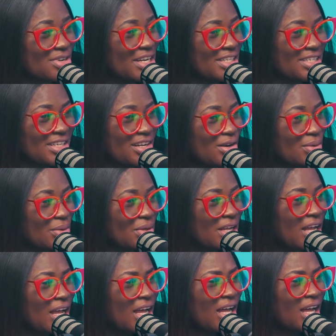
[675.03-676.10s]
right now,
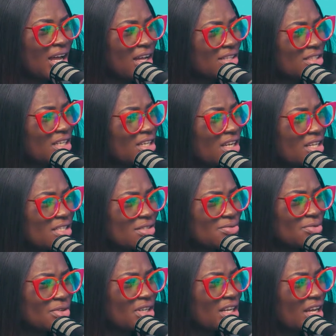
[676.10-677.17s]
and tenants
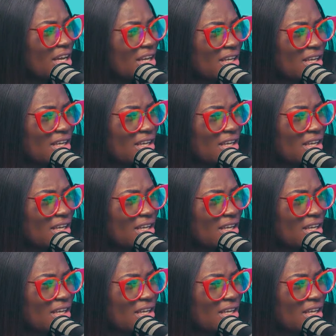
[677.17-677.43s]
feel like,